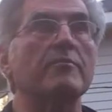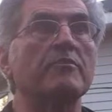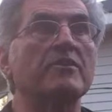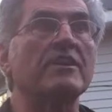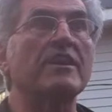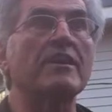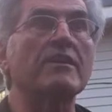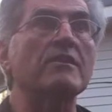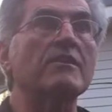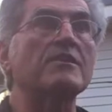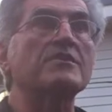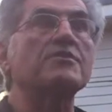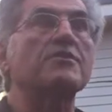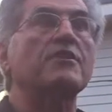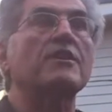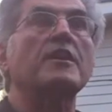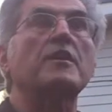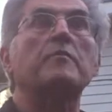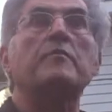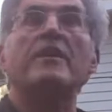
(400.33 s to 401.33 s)
And we're not only
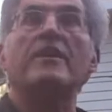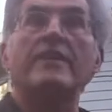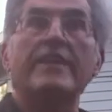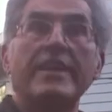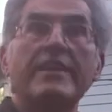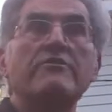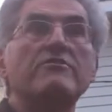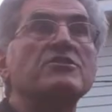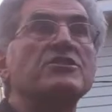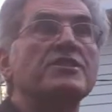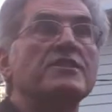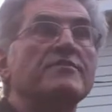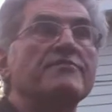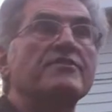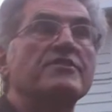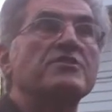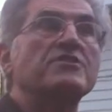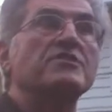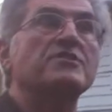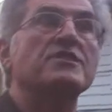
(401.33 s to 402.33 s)
talking about energy
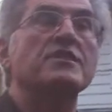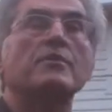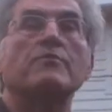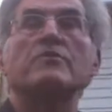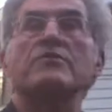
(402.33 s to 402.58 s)
efficiency,